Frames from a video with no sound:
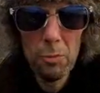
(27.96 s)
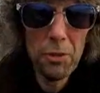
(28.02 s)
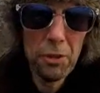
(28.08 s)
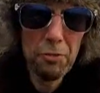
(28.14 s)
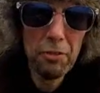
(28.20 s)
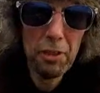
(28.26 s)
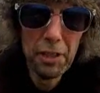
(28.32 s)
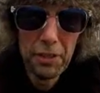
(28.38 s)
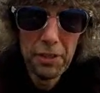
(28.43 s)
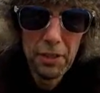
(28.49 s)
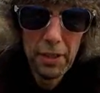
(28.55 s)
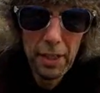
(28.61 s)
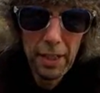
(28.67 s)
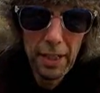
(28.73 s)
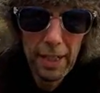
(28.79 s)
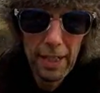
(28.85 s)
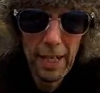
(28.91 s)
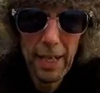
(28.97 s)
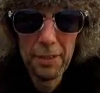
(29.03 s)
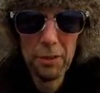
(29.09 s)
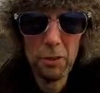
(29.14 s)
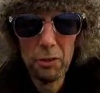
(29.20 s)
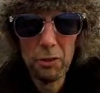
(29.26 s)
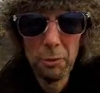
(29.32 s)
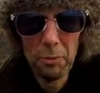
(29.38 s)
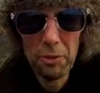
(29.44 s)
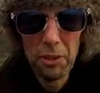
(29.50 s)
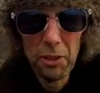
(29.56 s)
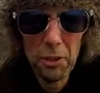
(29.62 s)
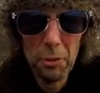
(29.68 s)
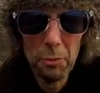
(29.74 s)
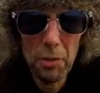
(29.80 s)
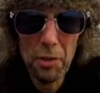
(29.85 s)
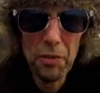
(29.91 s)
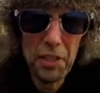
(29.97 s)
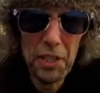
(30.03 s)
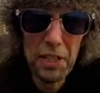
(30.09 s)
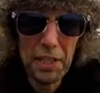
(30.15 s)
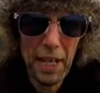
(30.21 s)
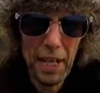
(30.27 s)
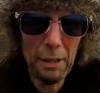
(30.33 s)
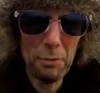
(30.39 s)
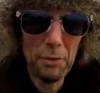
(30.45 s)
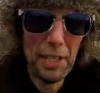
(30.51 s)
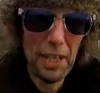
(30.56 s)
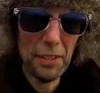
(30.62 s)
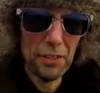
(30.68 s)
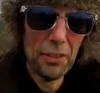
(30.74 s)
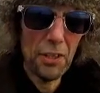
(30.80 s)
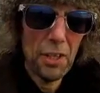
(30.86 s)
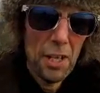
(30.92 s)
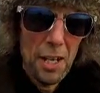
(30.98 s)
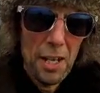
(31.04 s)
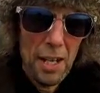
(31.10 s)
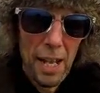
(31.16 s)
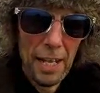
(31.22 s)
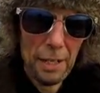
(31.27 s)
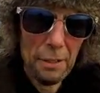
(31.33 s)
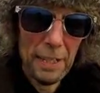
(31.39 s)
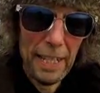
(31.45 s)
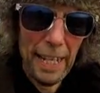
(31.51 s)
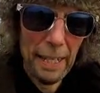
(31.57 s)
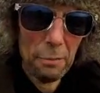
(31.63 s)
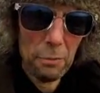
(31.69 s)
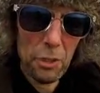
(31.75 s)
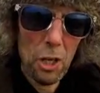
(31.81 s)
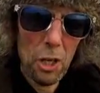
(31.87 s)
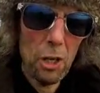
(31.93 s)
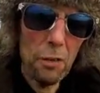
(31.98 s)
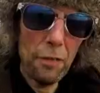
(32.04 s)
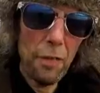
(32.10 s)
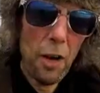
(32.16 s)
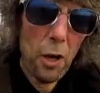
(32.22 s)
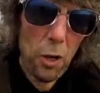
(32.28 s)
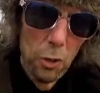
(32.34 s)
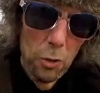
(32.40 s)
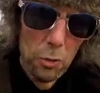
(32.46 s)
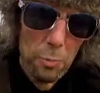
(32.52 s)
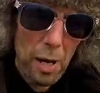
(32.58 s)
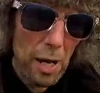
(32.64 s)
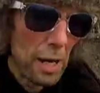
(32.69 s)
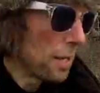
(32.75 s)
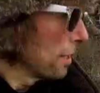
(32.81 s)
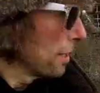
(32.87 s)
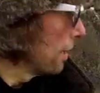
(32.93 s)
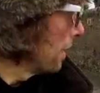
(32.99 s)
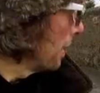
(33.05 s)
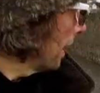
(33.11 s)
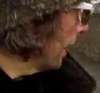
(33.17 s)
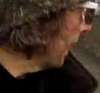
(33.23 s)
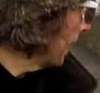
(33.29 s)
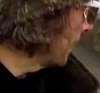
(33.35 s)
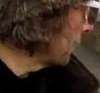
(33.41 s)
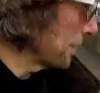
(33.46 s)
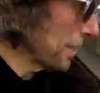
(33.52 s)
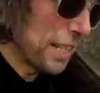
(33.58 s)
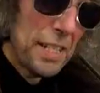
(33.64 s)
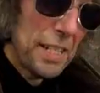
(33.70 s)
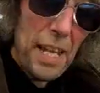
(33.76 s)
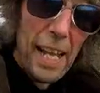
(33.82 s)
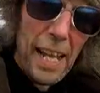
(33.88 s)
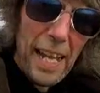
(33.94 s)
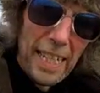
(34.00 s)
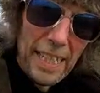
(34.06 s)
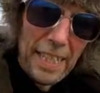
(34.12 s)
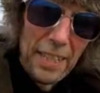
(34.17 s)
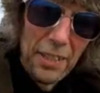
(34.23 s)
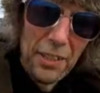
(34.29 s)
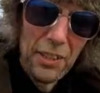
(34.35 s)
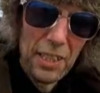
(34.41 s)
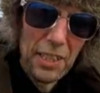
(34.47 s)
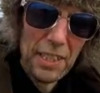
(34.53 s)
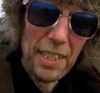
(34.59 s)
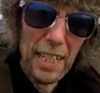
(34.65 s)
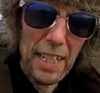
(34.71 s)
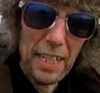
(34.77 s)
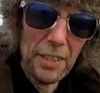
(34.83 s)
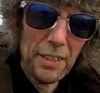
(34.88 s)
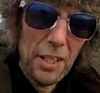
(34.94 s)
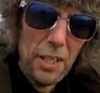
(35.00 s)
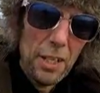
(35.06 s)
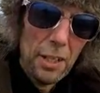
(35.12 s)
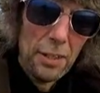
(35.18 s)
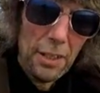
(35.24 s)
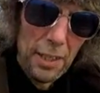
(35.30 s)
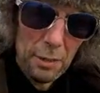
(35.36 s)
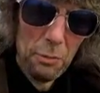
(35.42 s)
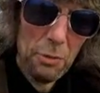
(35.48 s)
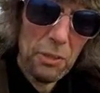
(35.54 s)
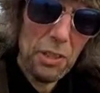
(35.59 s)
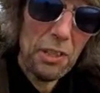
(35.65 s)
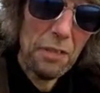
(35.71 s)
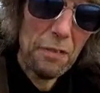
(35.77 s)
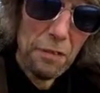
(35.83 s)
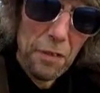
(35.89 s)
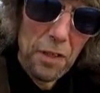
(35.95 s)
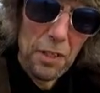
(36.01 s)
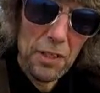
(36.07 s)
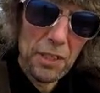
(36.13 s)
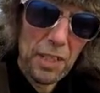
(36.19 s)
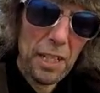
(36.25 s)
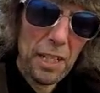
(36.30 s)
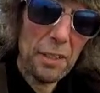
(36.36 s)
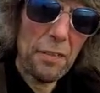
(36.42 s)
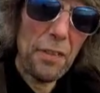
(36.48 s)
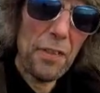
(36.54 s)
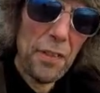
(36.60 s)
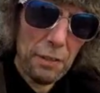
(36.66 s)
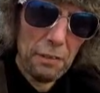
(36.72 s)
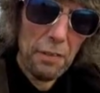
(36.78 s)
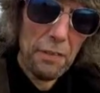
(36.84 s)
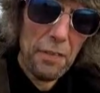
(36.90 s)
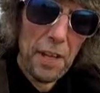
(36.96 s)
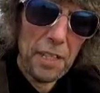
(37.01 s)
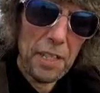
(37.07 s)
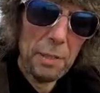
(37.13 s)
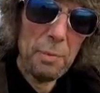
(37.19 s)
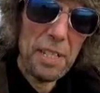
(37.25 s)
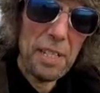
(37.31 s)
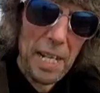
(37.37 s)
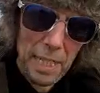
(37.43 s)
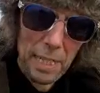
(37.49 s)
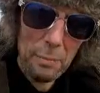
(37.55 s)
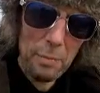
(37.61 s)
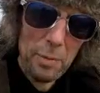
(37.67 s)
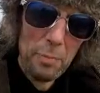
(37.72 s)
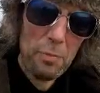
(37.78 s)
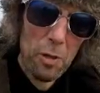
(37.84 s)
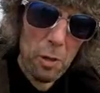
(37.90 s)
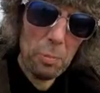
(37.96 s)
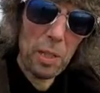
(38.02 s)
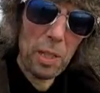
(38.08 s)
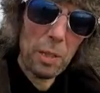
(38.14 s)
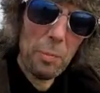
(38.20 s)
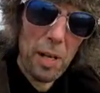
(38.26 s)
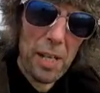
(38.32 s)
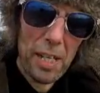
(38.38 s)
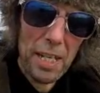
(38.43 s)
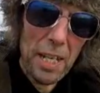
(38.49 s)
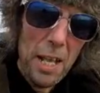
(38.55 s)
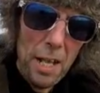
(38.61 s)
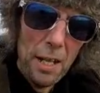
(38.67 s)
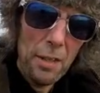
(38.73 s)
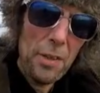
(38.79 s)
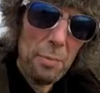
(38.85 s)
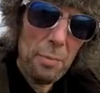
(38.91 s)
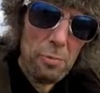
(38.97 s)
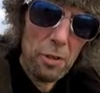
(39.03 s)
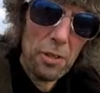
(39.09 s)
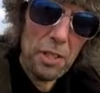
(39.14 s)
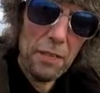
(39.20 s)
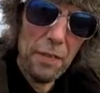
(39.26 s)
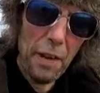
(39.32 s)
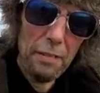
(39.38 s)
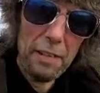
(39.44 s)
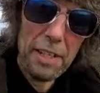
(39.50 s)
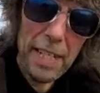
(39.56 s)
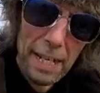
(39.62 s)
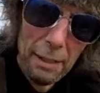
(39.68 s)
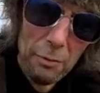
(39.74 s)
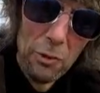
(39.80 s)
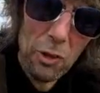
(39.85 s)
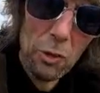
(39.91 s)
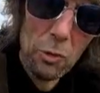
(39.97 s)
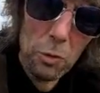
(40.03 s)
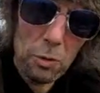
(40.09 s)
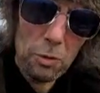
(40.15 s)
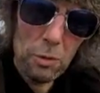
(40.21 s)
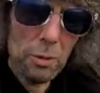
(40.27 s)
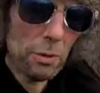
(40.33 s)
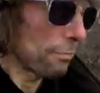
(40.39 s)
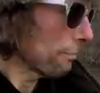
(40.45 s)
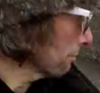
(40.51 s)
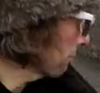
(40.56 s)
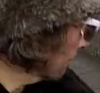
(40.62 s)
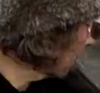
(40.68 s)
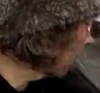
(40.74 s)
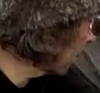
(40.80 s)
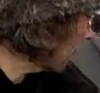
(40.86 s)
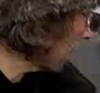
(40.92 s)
Street has got something to do with the Countess and Count of Home, and in 1868 this was the first kind of thoroughfare to be named properly by the Broughty Ferry Council. There you